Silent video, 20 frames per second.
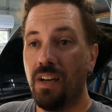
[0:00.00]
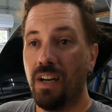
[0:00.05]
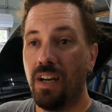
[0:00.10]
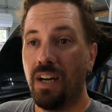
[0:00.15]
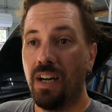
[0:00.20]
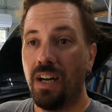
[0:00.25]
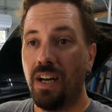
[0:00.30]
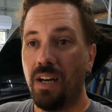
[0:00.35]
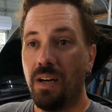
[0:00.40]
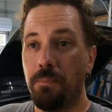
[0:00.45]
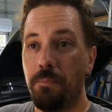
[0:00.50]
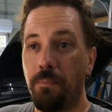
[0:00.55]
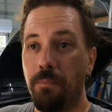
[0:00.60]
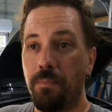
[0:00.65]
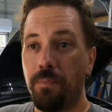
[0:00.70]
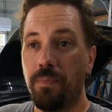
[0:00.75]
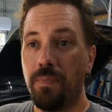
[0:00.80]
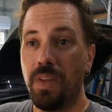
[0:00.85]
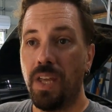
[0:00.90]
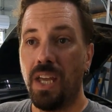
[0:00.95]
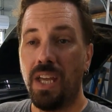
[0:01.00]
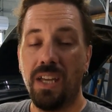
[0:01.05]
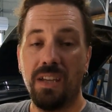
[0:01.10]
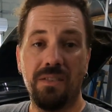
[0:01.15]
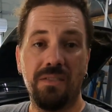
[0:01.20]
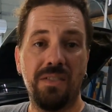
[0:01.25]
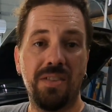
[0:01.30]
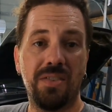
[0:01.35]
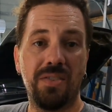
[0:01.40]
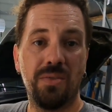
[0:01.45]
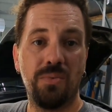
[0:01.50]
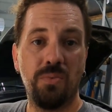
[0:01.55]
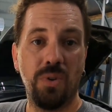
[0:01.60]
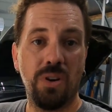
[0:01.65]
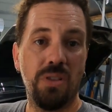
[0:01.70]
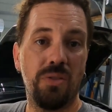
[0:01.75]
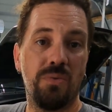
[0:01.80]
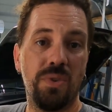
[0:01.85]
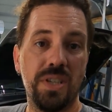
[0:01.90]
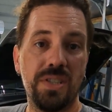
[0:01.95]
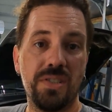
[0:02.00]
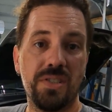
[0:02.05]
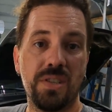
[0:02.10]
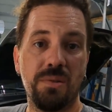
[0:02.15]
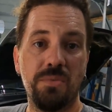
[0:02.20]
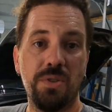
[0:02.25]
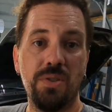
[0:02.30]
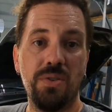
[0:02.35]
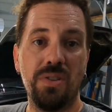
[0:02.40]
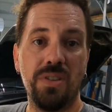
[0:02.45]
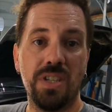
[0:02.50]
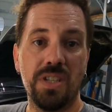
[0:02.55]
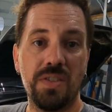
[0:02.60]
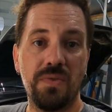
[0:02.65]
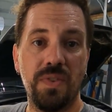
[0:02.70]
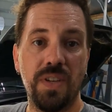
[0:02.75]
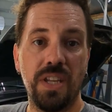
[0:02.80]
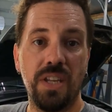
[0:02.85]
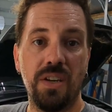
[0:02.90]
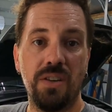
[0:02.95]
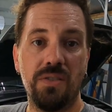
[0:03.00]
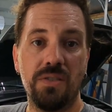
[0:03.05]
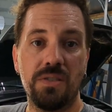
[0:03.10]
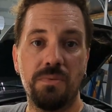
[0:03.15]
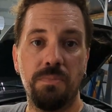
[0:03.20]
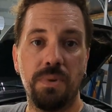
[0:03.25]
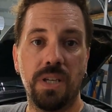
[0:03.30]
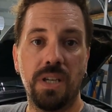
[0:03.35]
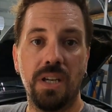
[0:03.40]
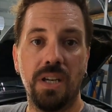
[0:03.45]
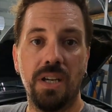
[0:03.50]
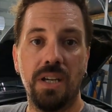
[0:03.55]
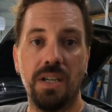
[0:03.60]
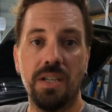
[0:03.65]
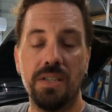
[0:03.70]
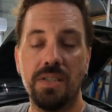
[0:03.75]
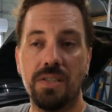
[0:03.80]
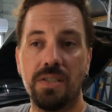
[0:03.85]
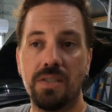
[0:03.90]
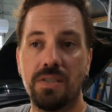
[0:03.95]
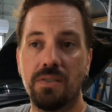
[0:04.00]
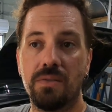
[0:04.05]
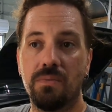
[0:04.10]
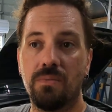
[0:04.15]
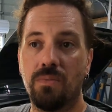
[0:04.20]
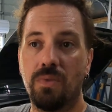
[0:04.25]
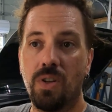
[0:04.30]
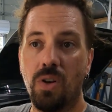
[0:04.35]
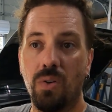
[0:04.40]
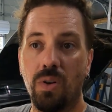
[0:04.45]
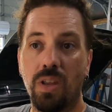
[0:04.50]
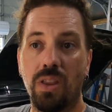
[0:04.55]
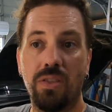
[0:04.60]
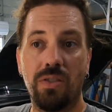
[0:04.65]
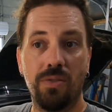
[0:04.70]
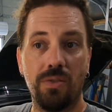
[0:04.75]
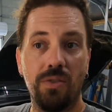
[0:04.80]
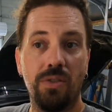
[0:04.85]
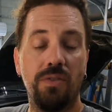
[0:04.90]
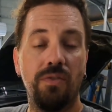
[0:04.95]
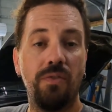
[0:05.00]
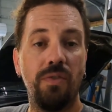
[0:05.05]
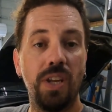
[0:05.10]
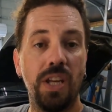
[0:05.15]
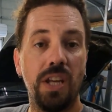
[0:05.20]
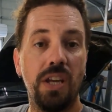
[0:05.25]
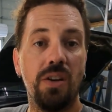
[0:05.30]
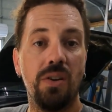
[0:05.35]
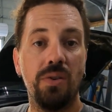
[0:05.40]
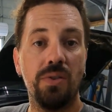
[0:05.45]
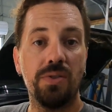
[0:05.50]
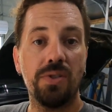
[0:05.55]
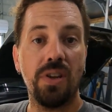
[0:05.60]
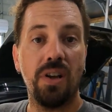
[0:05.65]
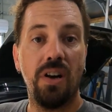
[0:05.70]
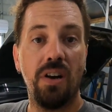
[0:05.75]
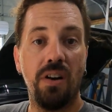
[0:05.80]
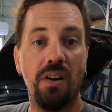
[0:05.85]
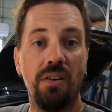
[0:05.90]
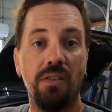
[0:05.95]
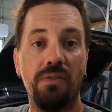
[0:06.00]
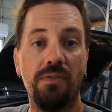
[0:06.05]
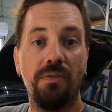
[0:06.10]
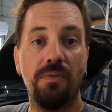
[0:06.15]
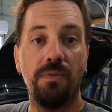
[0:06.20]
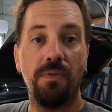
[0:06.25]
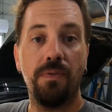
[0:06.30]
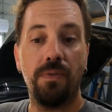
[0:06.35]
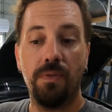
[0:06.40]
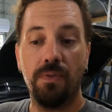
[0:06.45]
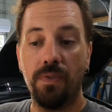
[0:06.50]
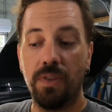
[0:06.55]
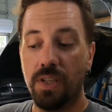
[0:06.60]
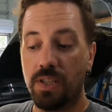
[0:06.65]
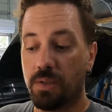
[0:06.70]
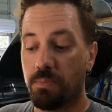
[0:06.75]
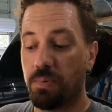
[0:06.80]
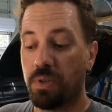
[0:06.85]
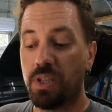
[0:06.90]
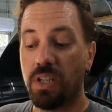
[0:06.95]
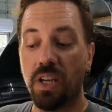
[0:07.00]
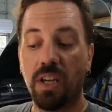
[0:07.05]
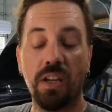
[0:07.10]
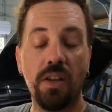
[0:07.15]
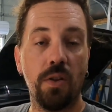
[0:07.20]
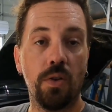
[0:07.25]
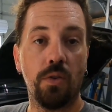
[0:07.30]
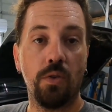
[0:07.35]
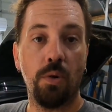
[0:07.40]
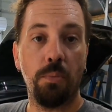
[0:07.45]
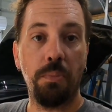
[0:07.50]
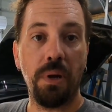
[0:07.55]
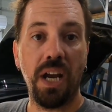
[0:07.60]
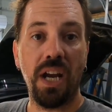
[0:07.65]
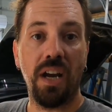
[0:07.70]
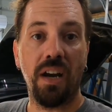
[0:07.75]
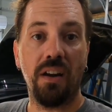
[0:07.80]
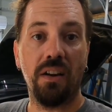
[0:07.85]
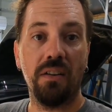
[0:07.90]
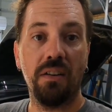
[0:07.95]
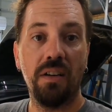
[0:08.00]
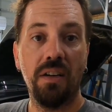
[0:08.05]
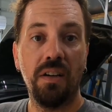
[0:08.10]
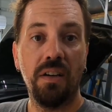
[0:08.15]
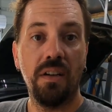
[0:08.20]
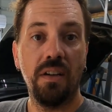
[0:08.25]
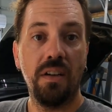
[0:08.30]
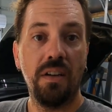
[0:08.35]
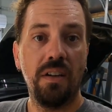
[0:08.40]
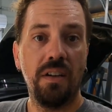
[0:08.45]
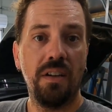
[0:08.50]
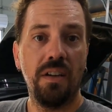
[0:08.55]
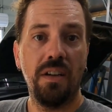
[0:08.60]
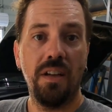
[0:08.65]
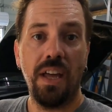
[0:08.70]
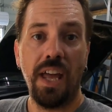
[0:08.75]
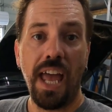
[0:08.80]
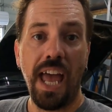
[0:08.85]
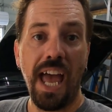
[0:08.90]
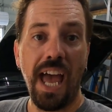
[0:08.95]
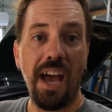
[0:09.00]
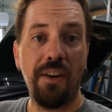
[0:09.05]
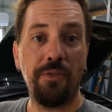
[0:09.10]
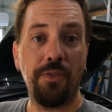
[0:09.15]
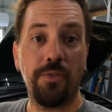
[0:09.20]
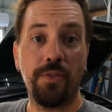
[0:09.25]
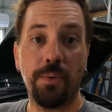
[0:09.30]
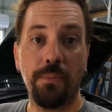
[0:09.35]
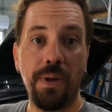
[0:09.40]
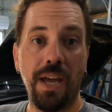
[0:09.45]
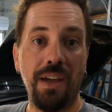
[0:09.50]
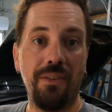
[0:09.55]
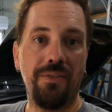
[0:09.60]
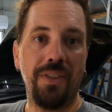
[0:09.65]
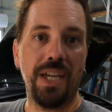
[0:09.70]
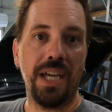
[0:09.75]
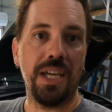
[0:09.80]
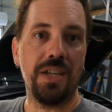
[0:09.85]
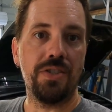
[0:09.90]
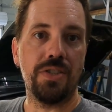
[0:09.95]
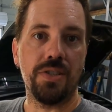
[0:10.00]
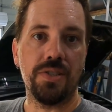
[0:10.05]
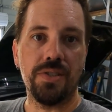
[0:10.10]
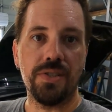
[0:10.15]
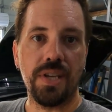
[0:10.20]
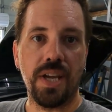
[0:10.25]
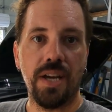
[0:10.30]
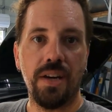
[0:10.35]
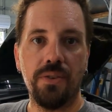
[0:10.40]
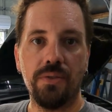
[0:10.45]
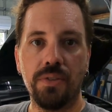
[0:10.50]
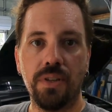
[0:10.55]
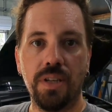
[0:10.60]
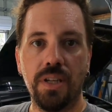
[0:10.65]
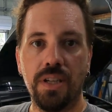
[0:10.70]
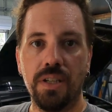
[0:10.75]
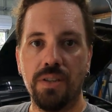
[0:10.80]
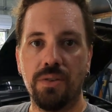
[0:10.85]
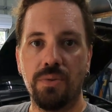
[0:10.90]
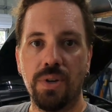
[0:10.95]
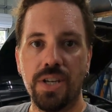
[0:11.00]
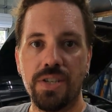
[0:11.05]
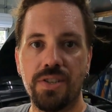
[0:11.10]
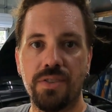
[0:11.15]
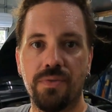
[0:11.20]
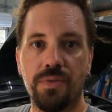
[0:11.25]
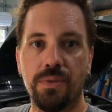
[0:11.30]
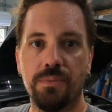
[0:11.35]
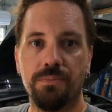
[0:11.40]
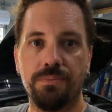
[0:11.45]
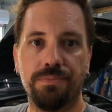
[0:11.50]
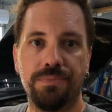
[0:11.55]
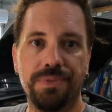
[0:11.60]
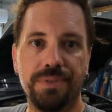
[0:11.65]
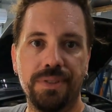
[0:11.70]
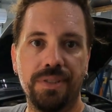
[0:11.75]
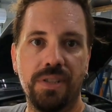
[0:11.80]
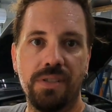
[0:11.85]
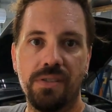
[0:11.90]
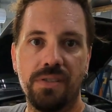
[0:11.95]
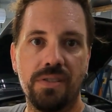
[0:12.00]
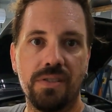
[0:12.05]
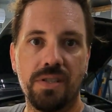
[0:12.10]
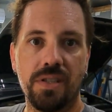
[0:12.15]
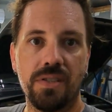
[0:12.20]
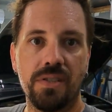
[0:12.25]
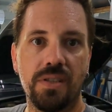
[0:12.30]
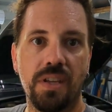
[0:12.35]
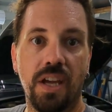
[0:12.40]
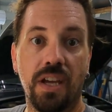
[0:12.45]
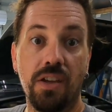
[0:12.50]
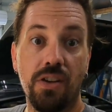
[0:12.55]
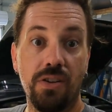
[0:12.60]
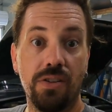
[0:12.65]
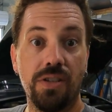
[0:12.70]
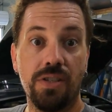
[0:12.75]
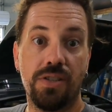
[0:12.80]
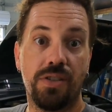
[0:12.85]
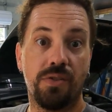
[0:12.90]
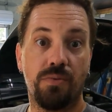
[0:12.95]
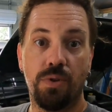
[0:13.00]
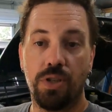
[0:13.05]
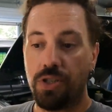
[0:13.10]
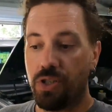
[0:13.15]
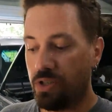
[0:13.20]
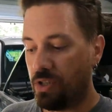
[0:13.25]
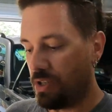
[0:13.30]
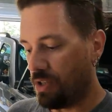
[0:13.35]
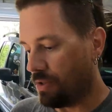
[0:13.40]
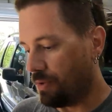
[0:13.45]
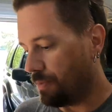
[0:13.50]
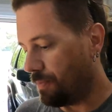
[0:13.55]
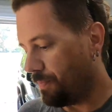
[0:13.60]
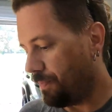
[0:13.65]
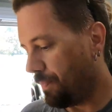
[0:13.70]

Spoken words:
and one of the reasons I'm doing this video is because going through the videos of this particular repair, half of them have the engines out and the rest of them is just like, oh, this is what you do.